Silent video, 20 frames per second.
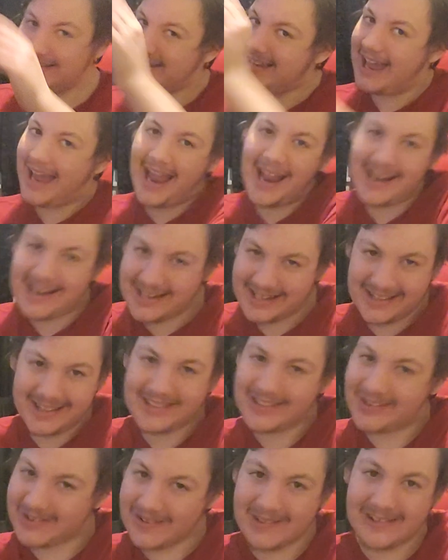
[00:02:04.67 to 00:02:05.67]

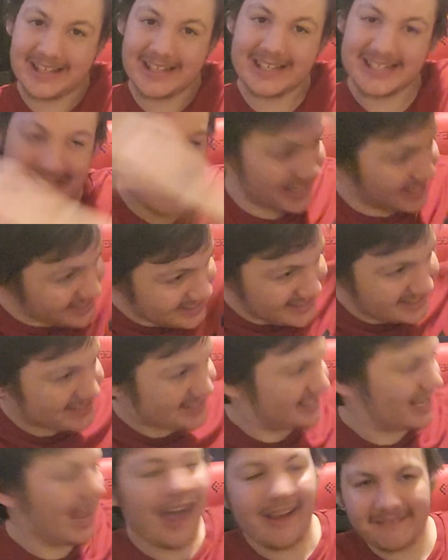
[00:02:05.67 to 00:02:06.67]
10:30 to
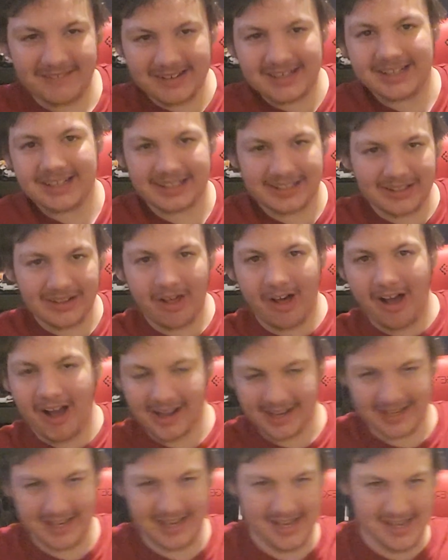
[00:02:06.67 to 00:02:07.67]
7
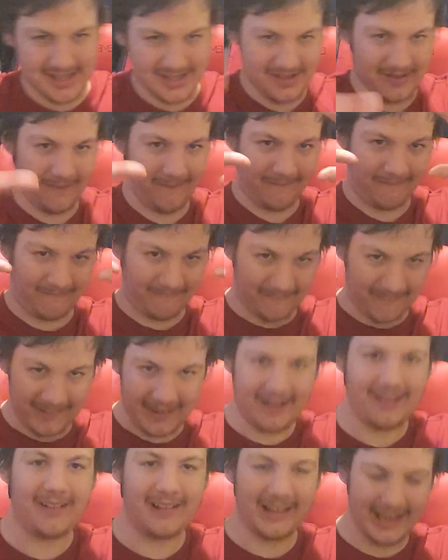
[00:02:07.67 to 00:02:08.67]
o'clock is a
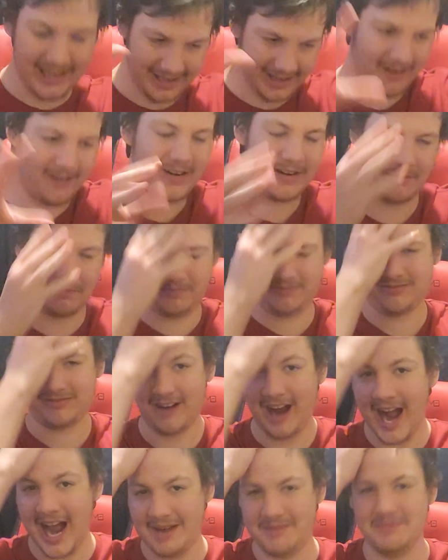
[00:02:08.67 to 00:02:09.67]
really good
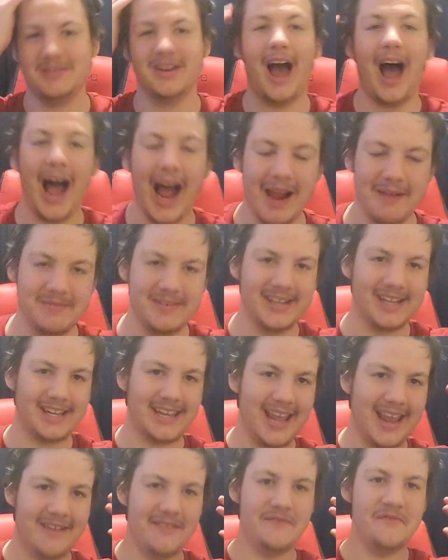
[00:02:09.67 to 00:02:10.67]
prime time to
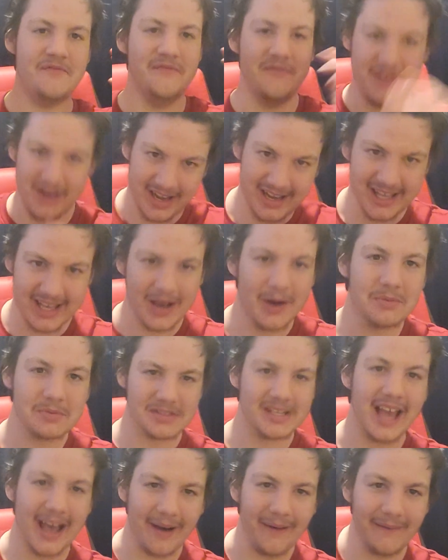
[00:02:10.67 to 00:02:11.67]
get
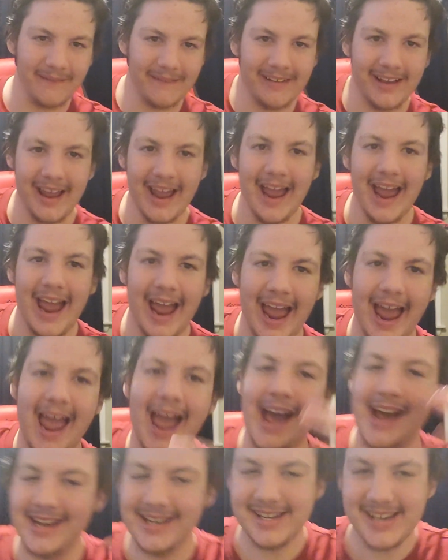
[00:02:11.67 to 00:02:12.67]
videos out,
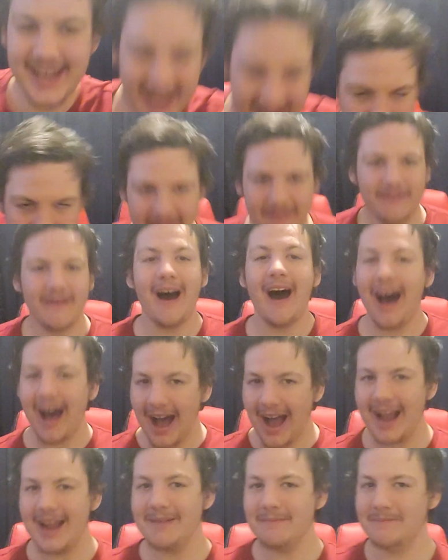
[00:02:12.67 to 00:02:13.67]
and if
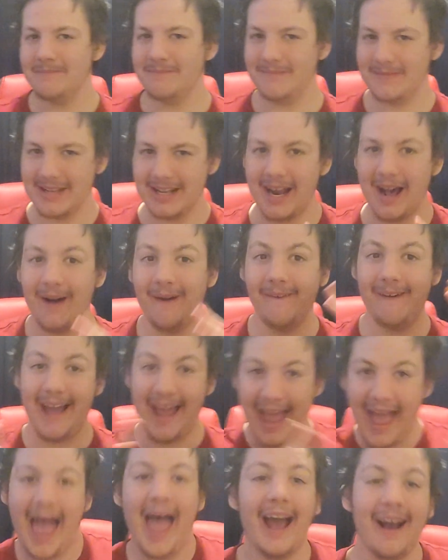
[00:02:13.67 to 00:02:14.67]
I'm, you know,
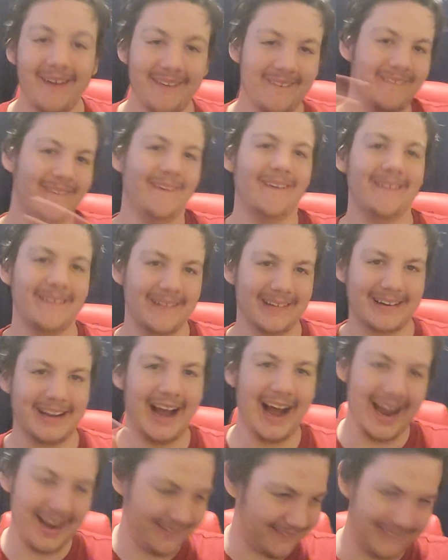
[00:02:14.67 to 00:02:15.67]
at work,
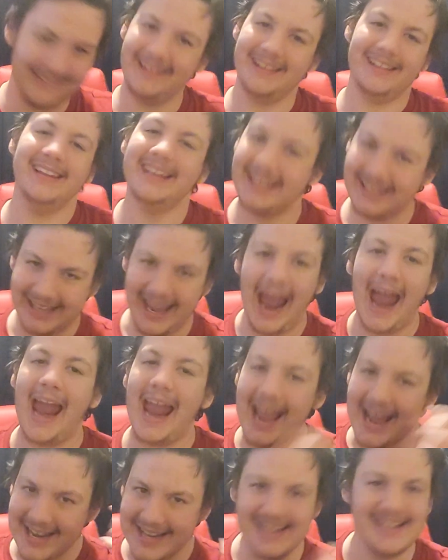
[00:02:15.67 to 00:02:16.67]
I really
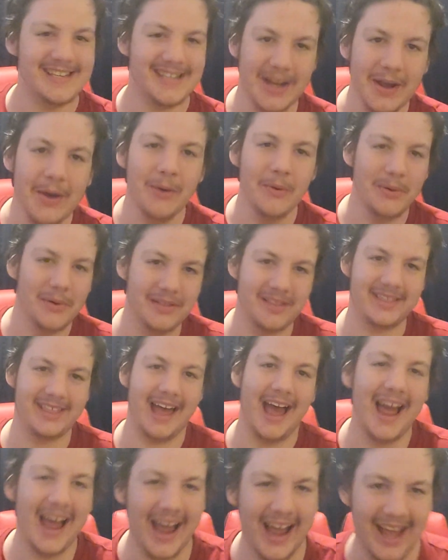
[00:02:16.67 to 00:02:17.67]
can't do
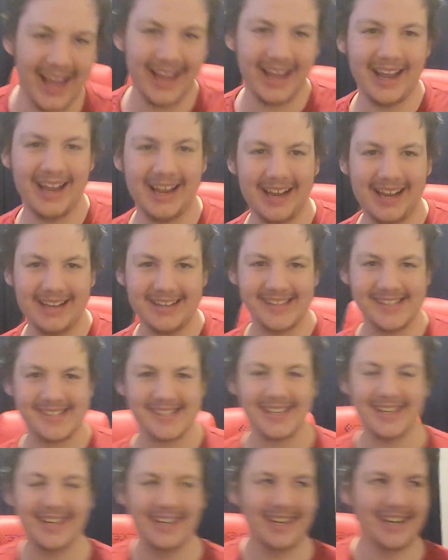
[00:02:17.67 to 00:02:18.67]

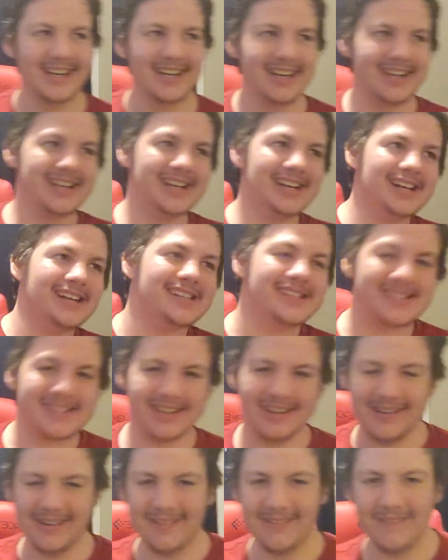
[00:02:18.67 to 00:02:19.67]
that.
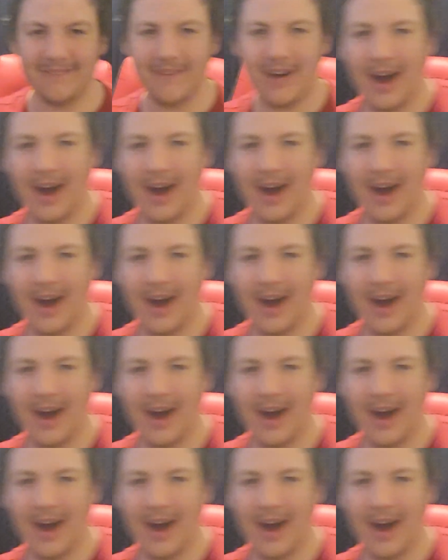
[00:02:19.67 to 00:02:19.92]
So,